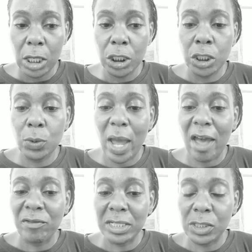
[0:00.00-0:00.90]
you
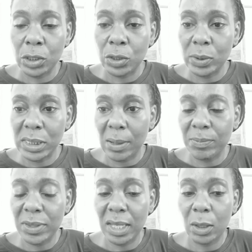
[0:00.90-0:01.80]
having to do
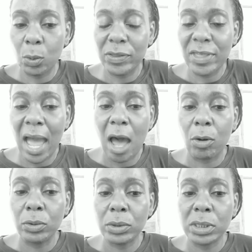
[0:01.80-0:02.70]
something
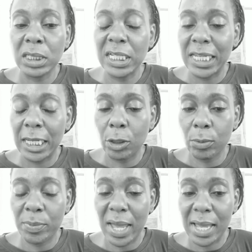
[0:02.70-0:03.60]
without looking
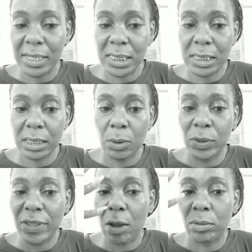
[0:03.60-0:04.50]
your best,
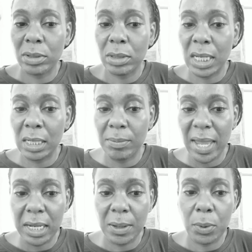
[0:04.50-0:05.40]
without any
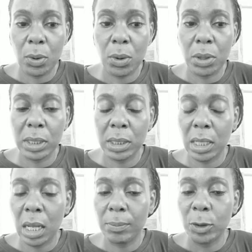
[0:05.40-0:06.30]
makeup
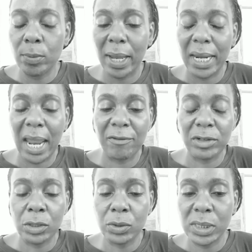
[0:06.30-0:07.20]
on. You might have
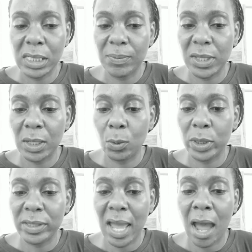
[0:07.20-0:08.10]
to do something
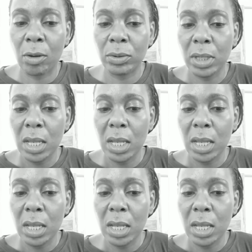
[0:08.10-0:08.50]
without